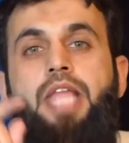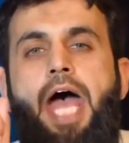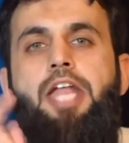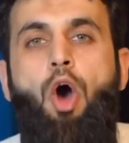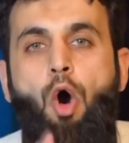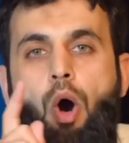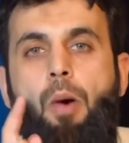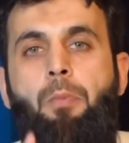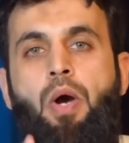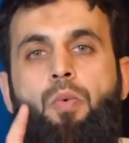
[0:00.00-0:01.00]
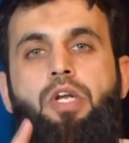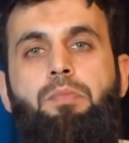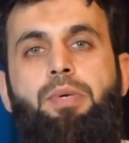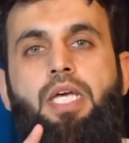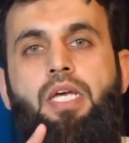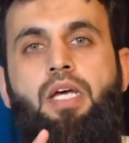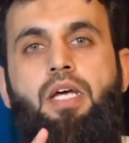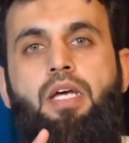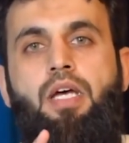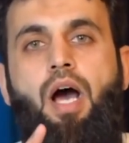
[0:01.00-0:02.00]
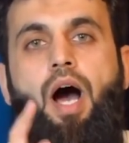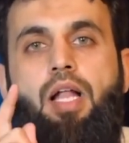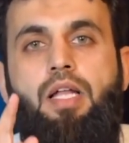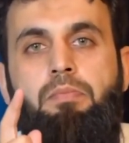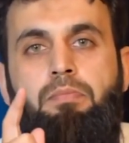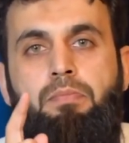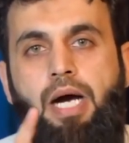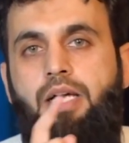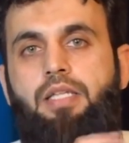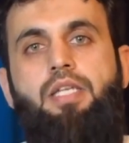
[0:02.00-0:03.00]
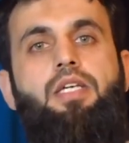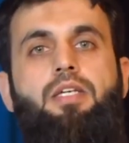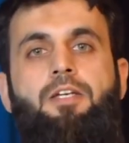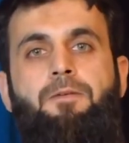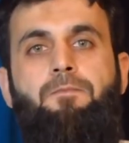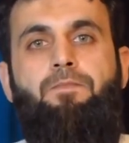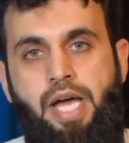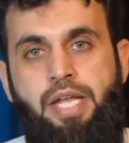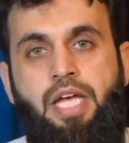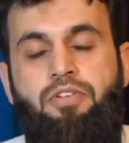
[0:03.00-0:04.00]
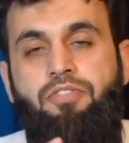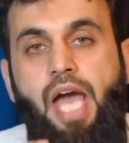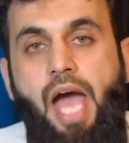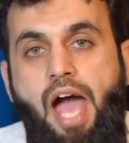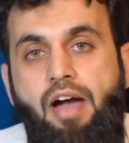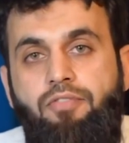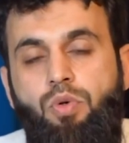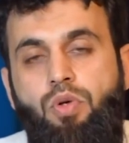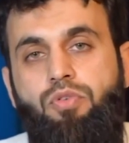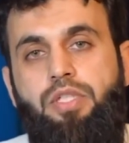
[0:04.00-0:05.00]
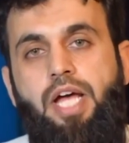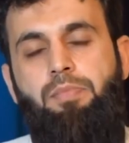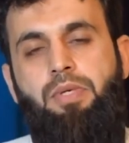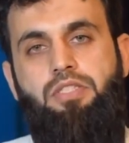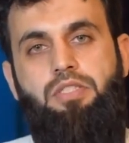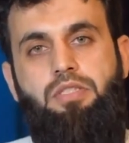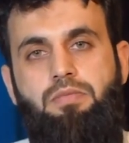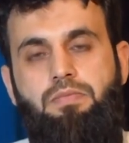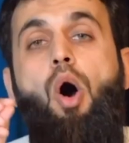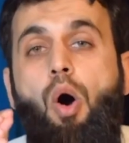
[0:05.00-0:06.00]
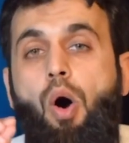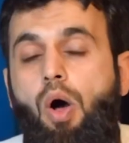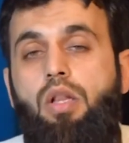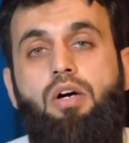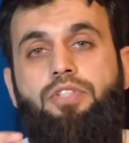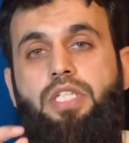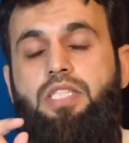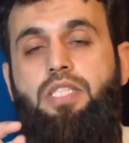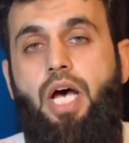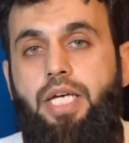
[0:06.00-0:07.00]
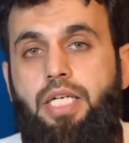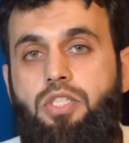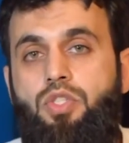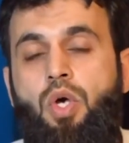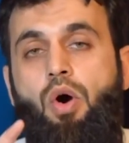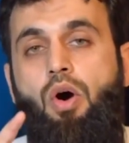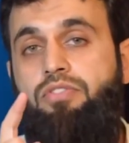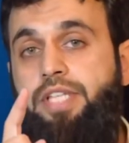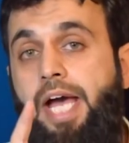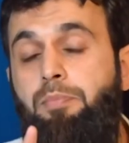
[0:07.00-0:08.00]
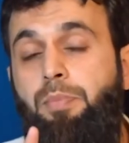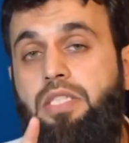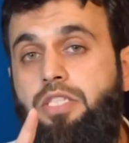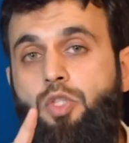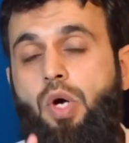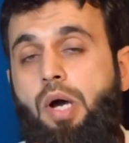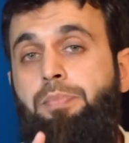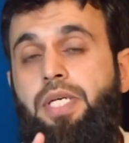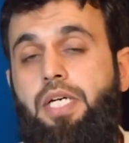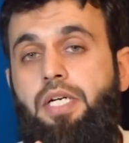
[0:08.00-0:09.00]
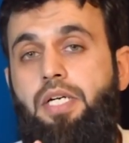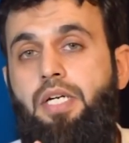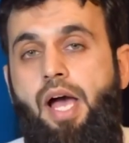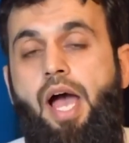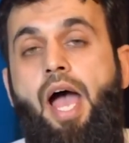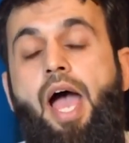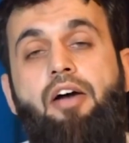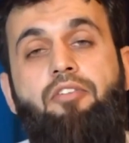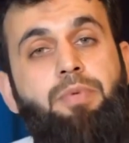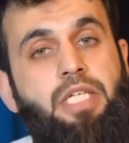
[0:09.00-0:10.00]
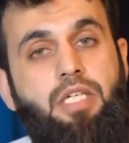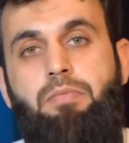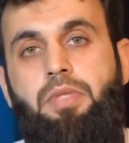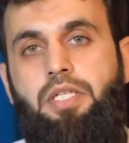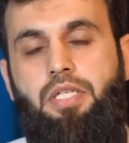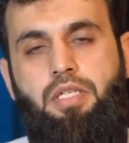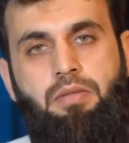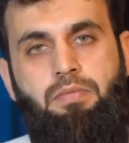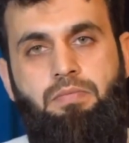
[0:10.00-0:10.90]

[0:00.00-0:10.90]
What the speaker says: That hope would be Al-Mahdi. And we have to look for that person. All of the signs of that person to appear have been completed.